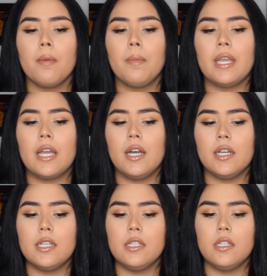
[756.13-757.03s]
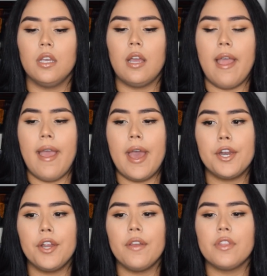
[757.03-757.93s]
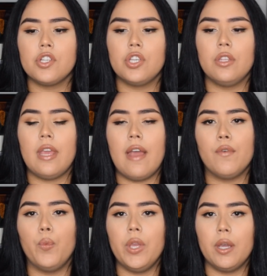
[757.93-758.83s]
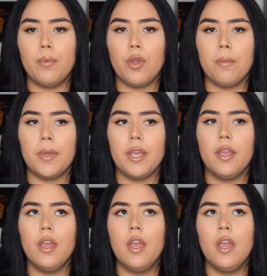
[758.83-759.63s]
because I had her and then they have a week appointment.